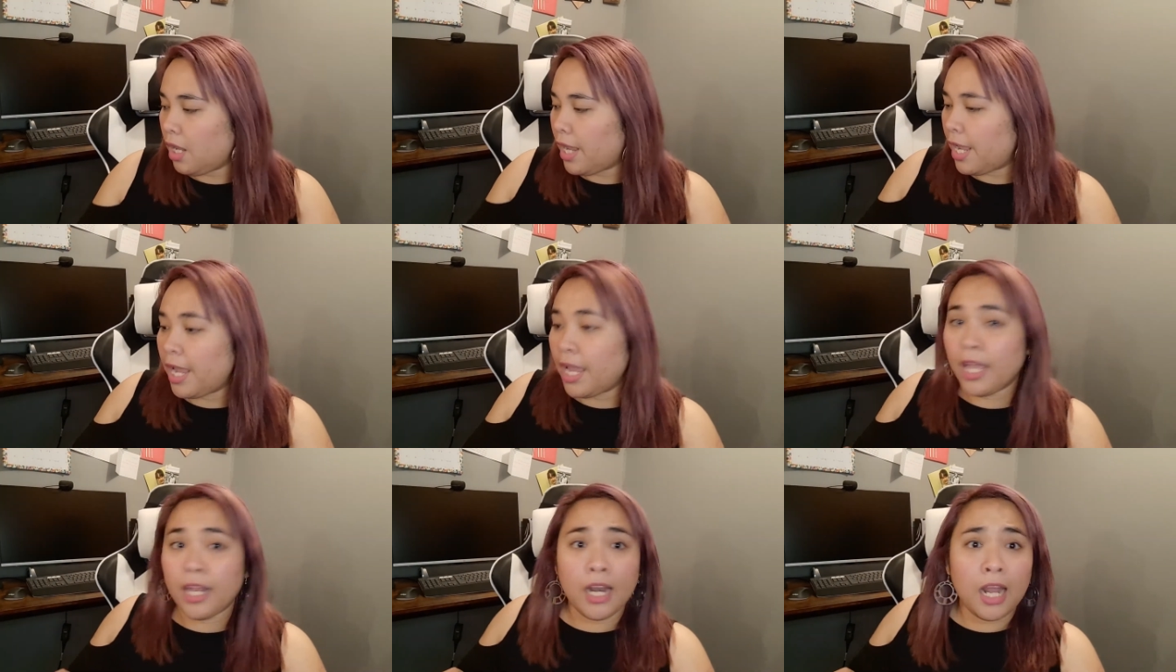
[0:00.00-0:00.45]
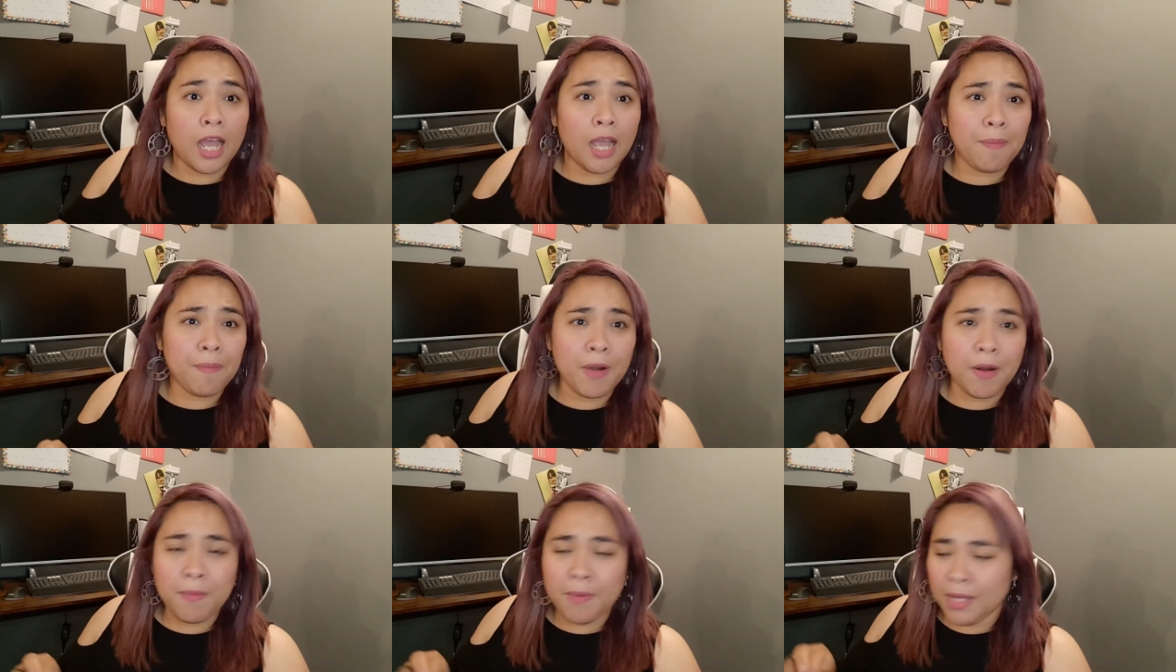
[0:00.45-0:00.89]
And I
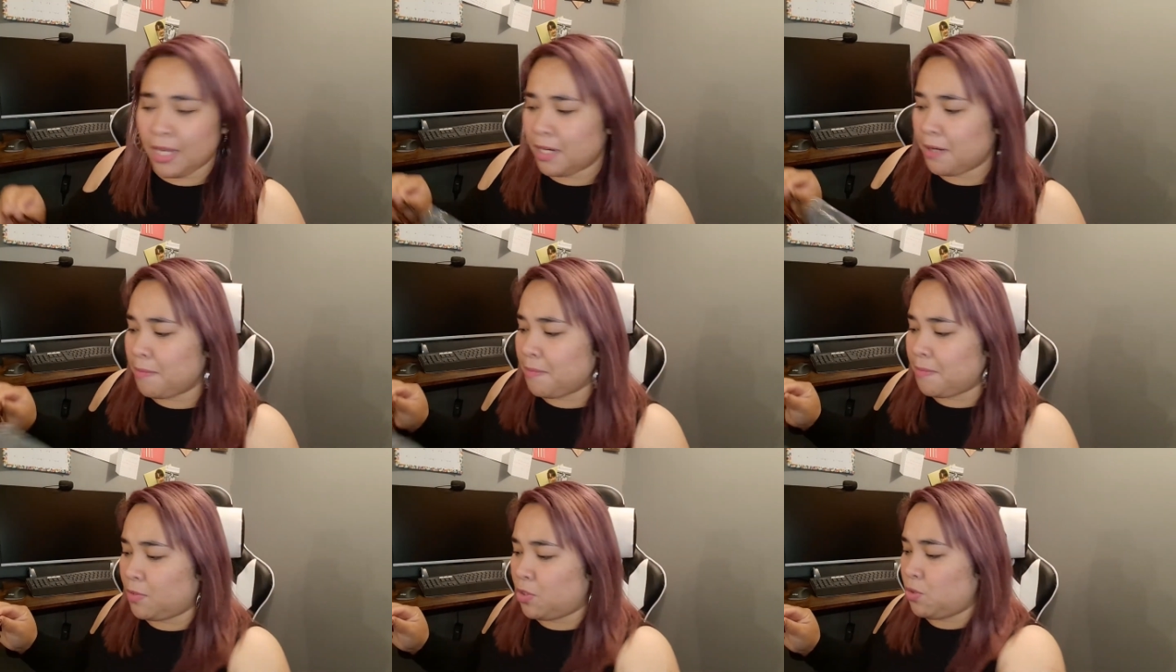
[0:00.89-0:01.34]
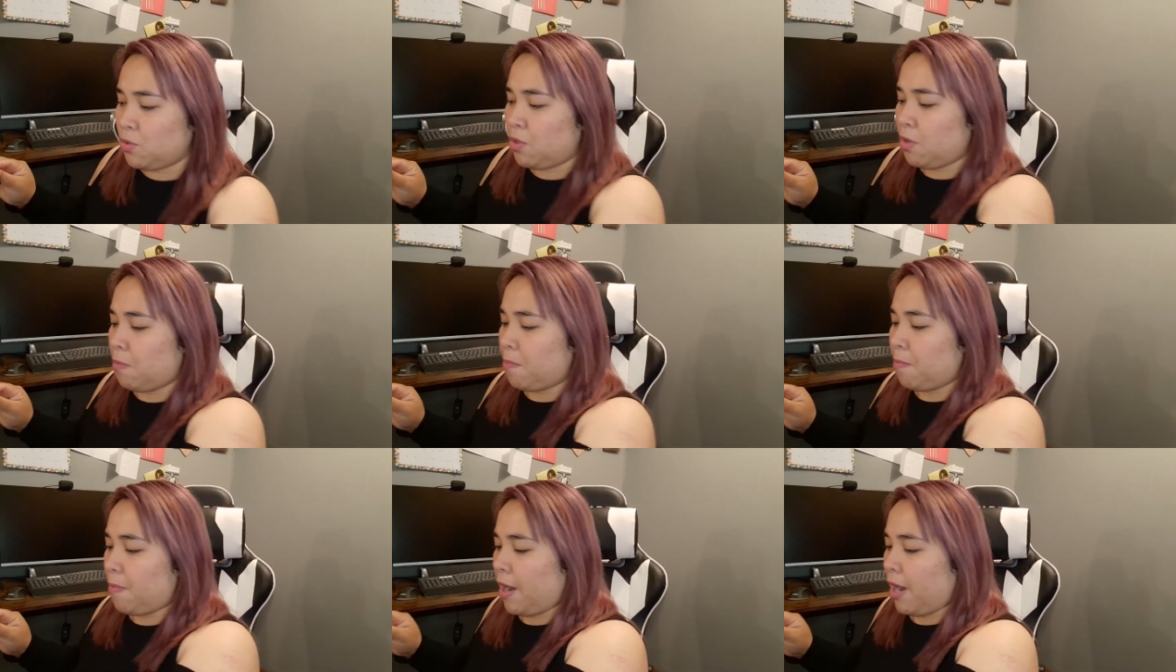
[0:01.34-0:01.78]
probably gonna do
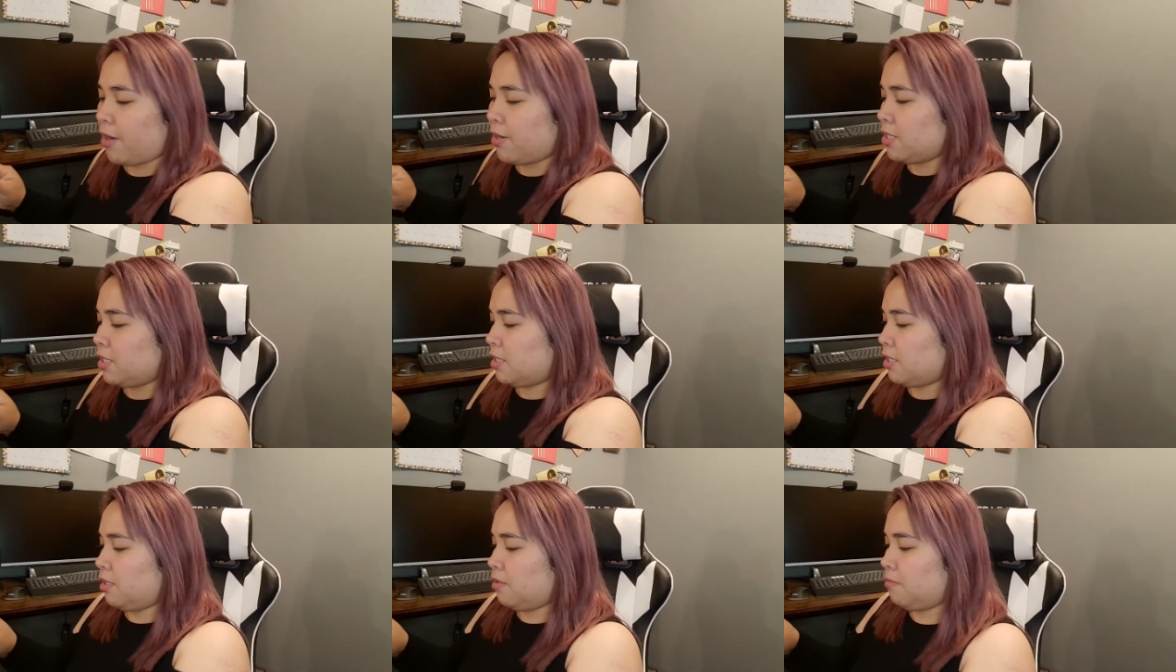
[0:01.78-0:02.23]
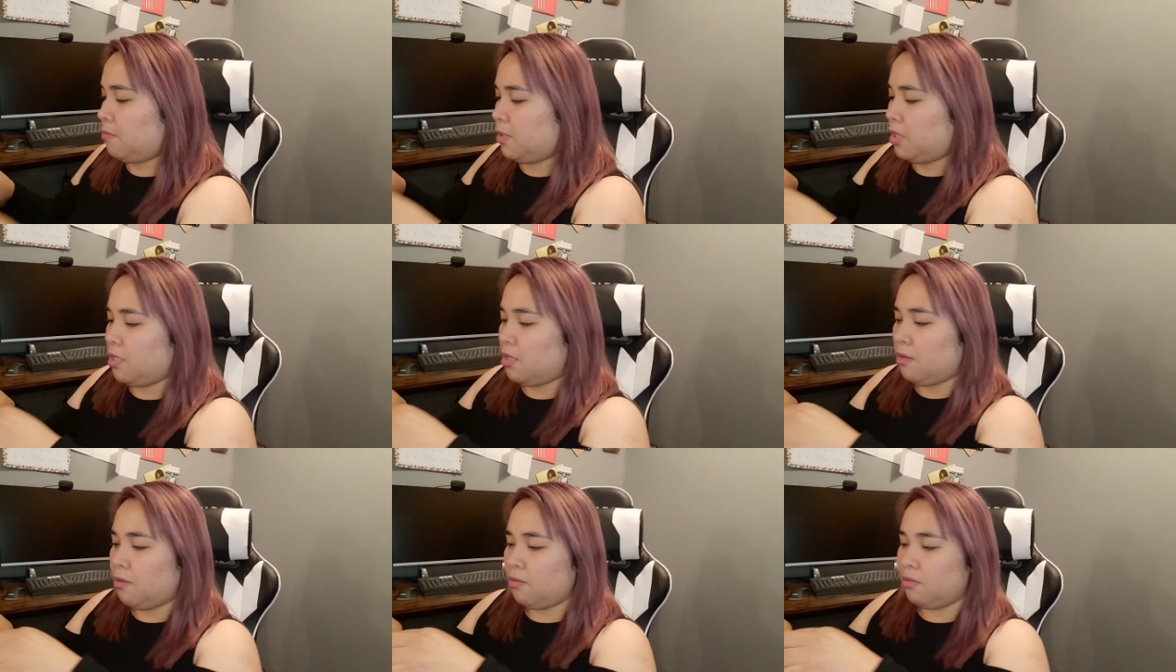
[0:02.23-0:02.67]
comparison,
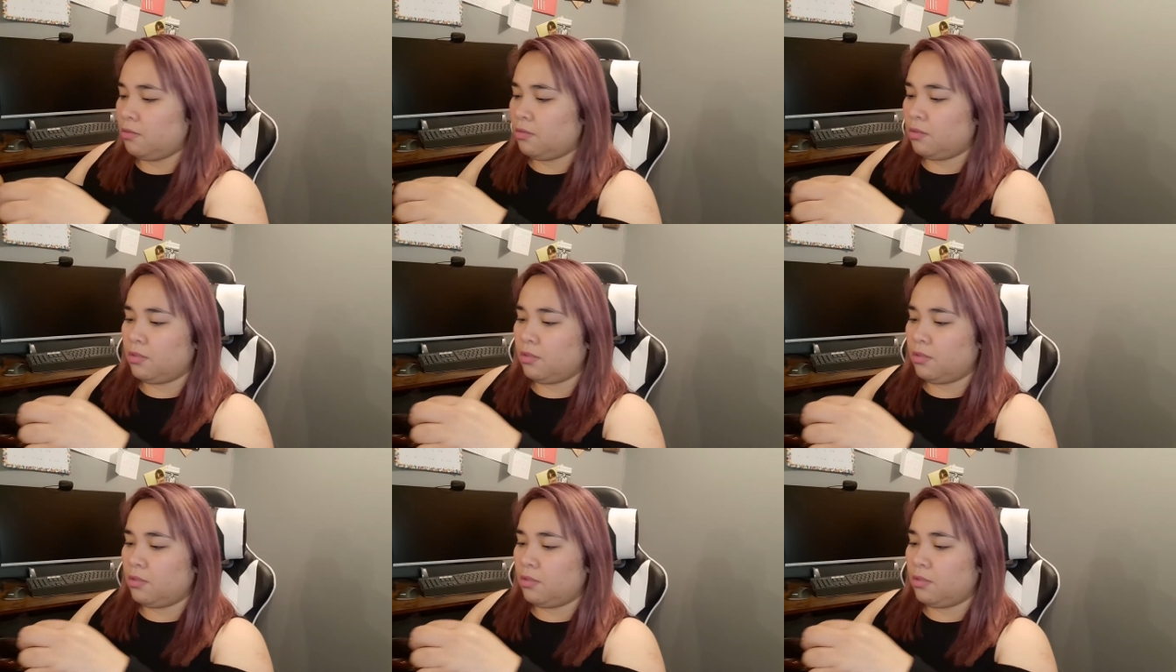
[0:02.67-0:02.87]
you know.